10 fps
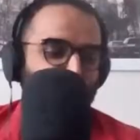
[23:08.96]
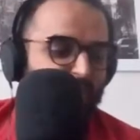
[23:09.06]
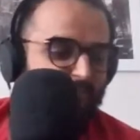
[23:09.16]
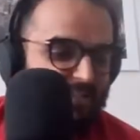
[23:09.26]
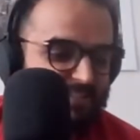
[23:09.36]

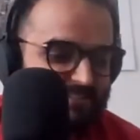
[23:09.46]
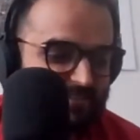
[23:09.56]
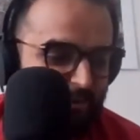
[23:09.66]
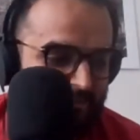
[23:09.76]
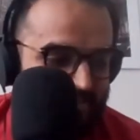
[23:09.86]
Always,
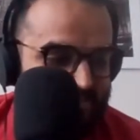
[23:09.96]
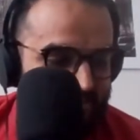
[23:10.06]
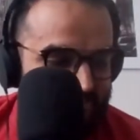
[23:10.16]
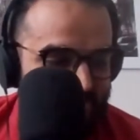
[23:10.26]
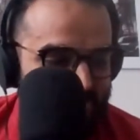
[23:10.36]
always
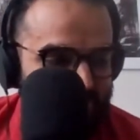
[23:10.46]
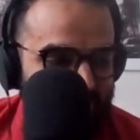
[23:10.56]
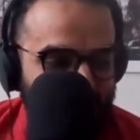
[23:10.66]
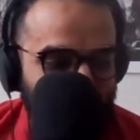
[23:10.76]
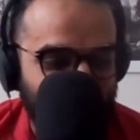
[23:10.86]
lovely to see
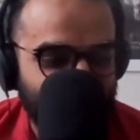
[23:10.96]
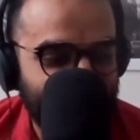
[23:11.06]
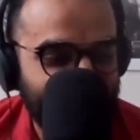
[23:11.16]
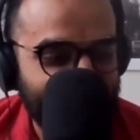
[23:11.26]
you too.